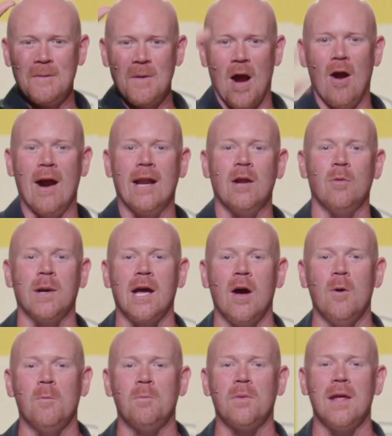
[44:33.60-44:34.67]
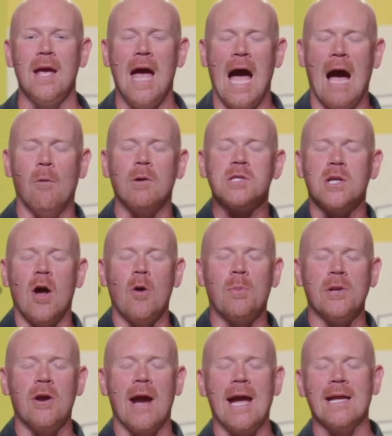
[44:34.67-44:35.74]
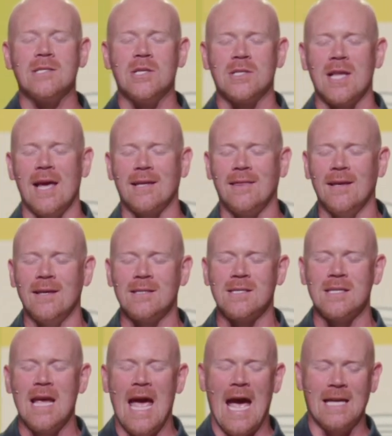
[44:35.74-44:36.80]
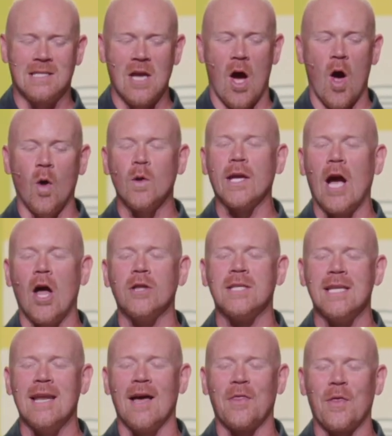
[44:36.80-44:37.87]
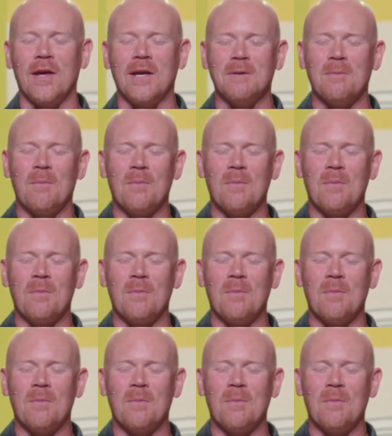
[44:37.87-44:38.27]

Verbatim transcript: All right, here we go. I want you to open your hands just like this, as to holding on to nothing